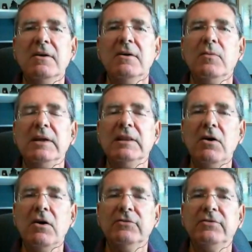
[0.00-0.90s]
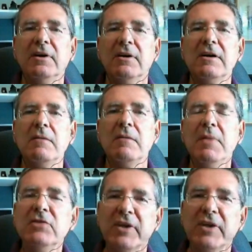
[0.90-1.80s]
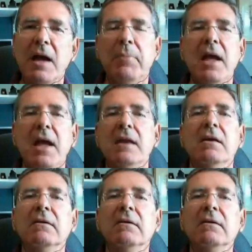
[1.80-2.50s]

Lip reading: we launched a major campaign